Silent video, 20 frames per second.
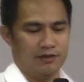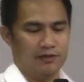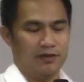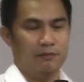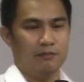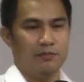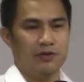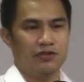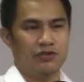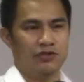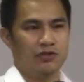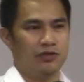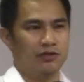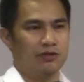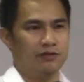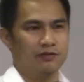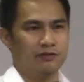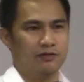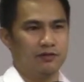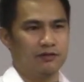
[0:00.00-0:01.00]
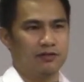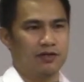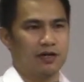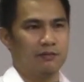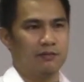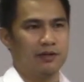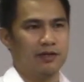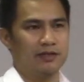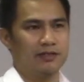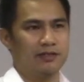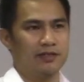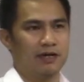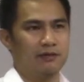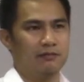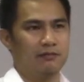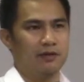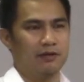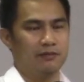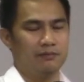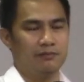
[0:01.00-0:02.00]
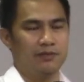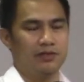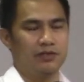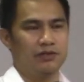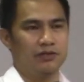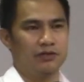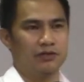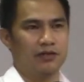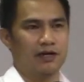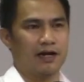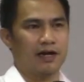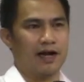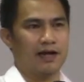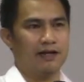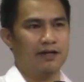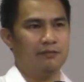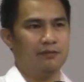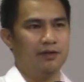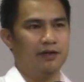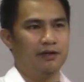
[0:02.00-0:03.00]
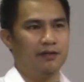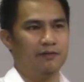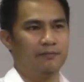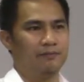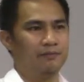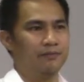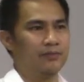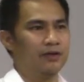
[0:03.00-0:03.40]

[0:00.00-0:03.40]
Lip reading: the Mission Tribals and Mission Academy.